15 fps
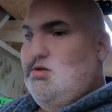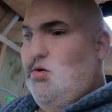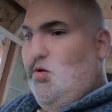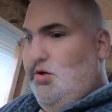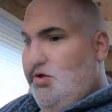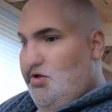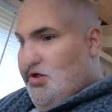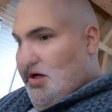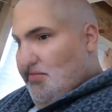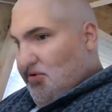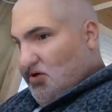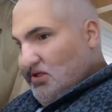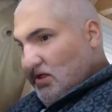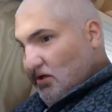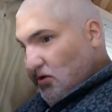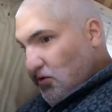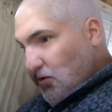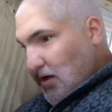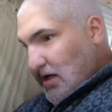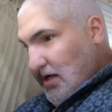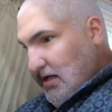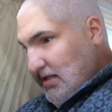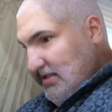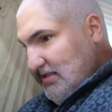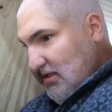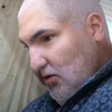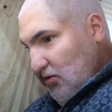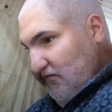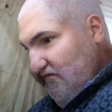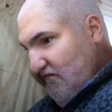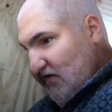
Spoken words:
Order number 2 sold